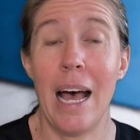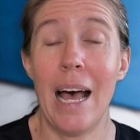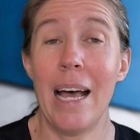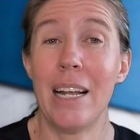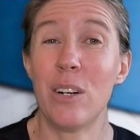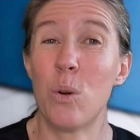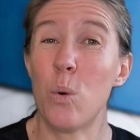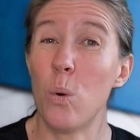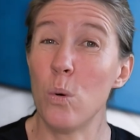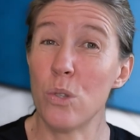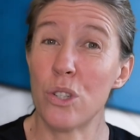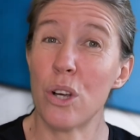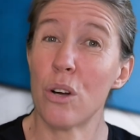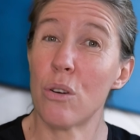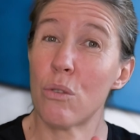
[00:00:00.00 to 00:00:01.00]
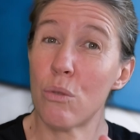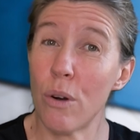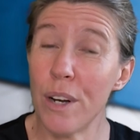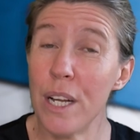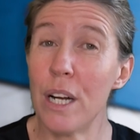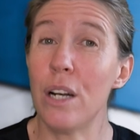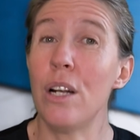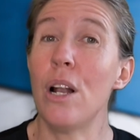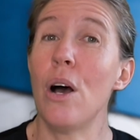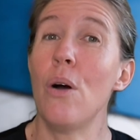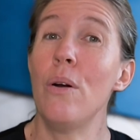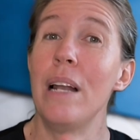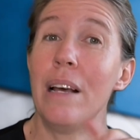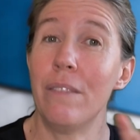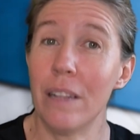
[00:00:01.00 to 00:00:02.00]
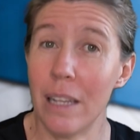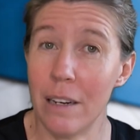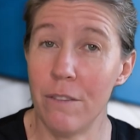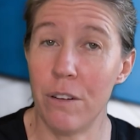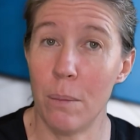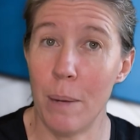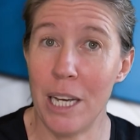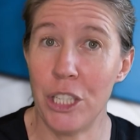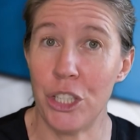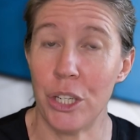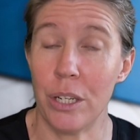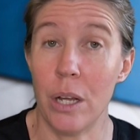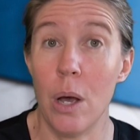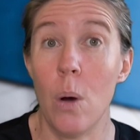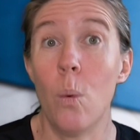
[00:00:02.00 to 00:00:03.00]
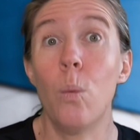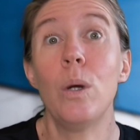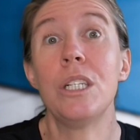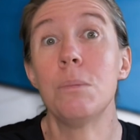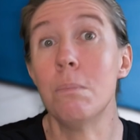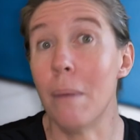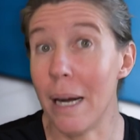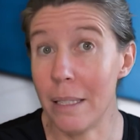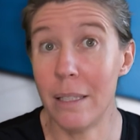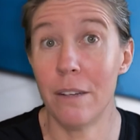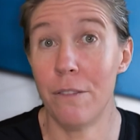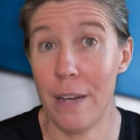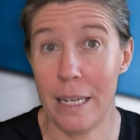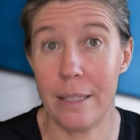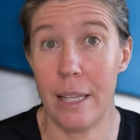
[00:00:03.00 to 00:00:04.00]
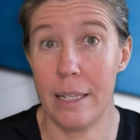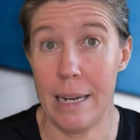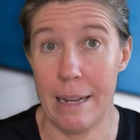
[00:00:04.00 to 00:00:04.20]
and cause chronic low-level inflammation, which might affect the